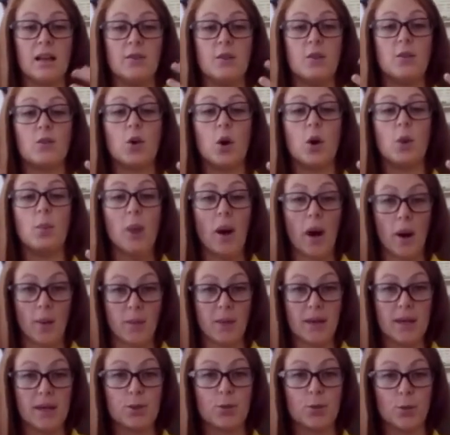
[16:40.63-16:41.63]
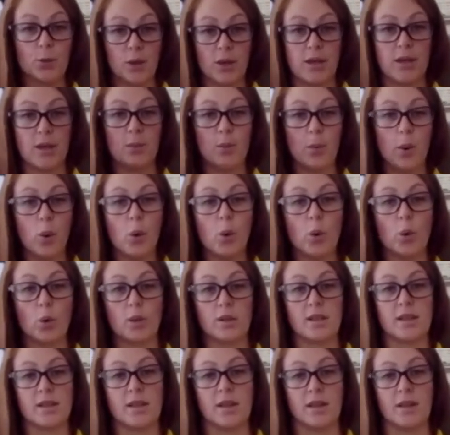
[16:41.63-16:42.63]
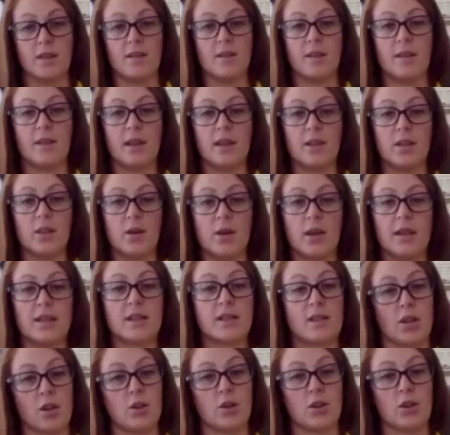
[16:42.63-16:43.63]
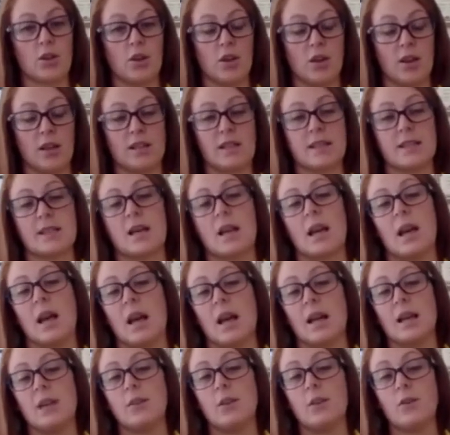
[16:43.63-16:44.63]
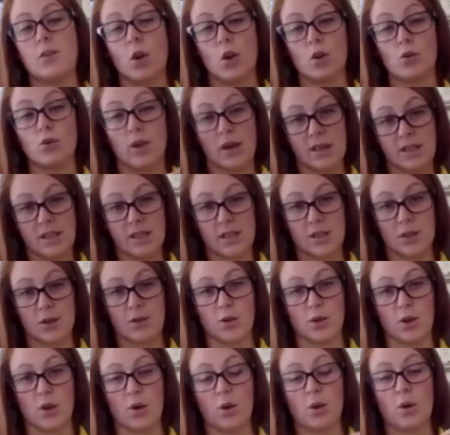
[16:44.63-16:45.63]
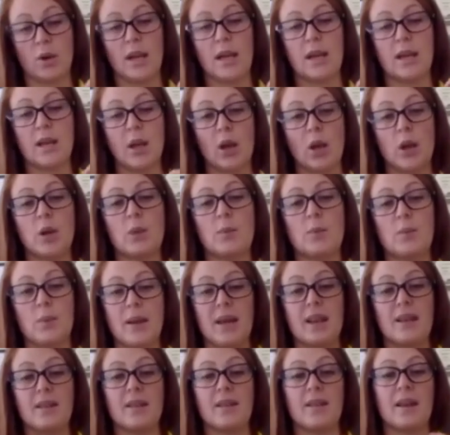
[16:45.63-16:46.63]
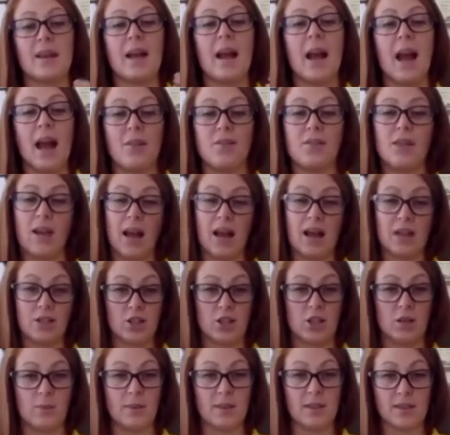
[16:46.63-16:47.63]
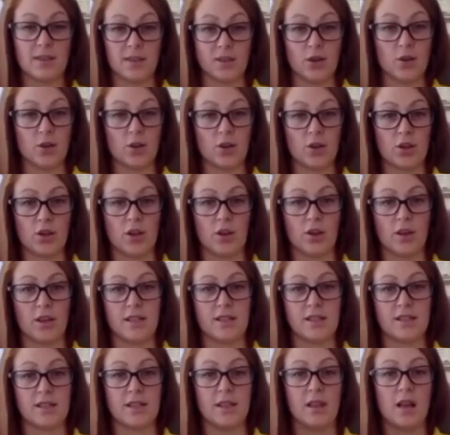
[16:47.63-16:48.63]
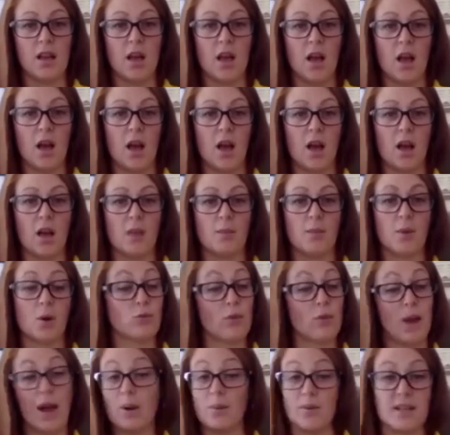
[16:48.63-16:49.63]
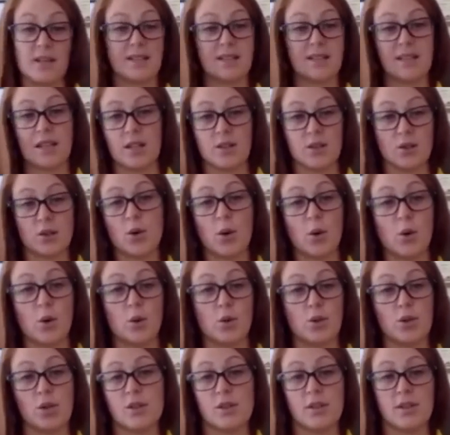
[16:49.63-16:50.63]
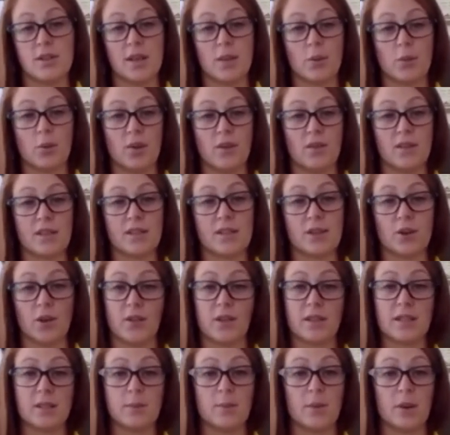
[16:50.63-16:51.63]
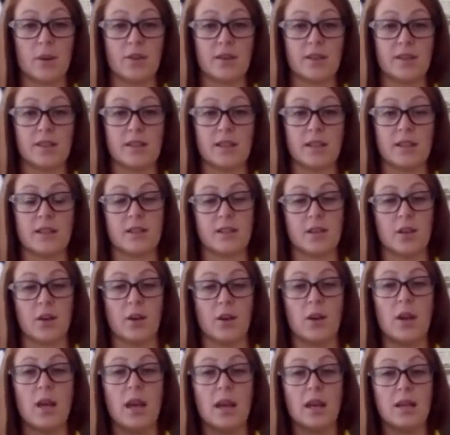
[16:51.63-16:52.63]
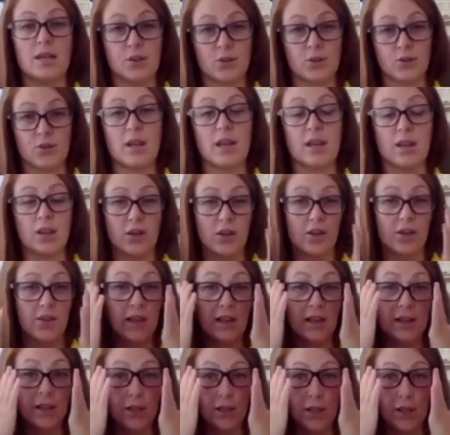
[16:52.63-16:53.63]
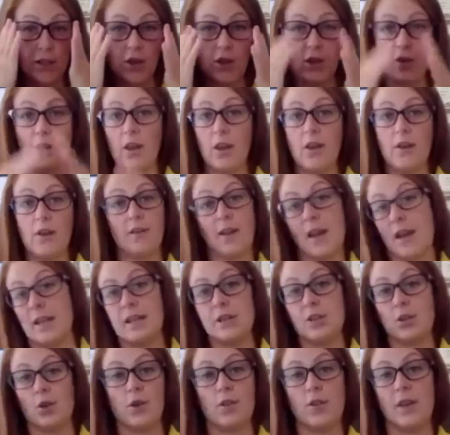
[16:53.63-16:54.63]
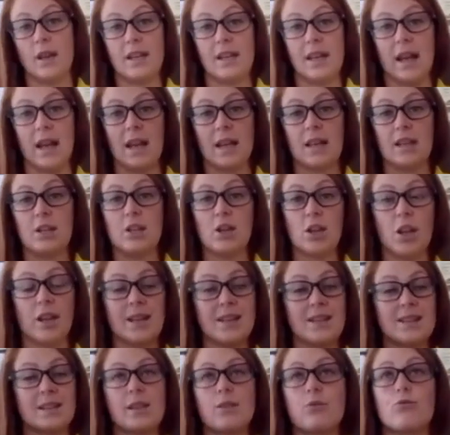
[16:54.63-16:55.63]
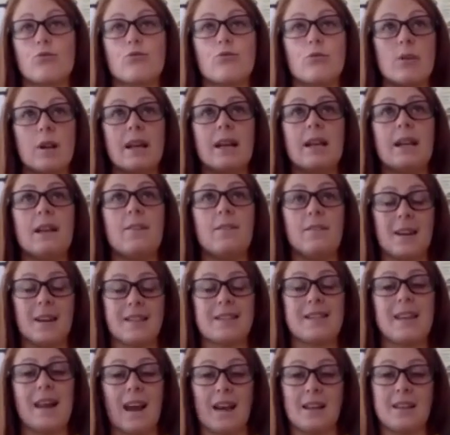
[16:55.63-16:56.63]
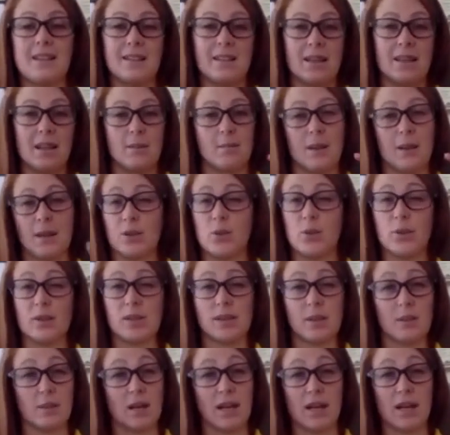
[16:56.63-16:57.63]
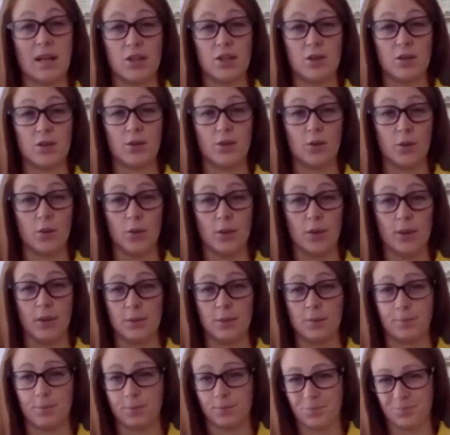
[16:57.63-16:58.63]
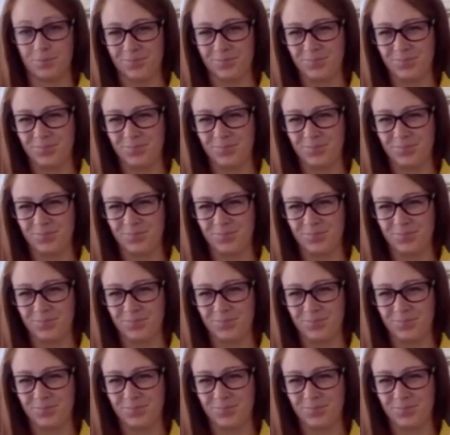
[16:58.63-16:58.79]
If you've got a puppy, it's really important that they do get socialised. And if you've got a rescue dog, it could be that they haven't actually been socialised Um, around these things at all due to their previous life experiences. So it's a really good thing to do for any dog of any age, and it's really fantastic mental stimulation for them.